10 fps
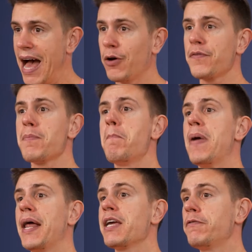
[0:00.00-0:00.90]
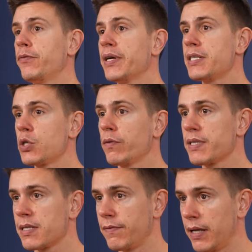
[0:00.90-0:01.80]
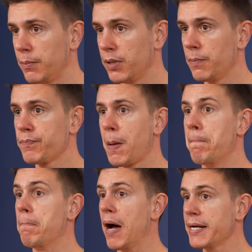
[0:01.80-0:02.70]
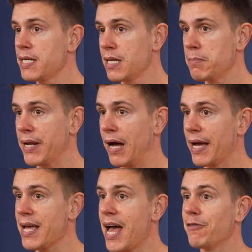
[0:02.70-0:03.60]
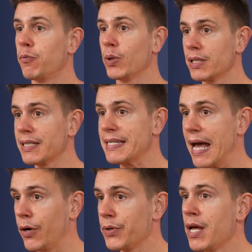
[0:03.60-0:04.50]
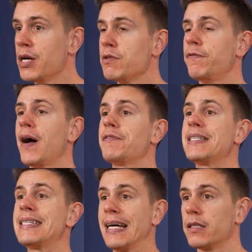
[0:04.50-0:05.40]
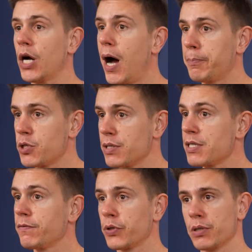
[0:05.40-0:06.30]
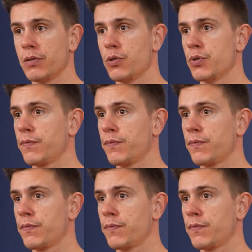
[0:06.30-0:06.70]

Out of the many free services available, my team and I have whittled it down to five stellar options for you to choose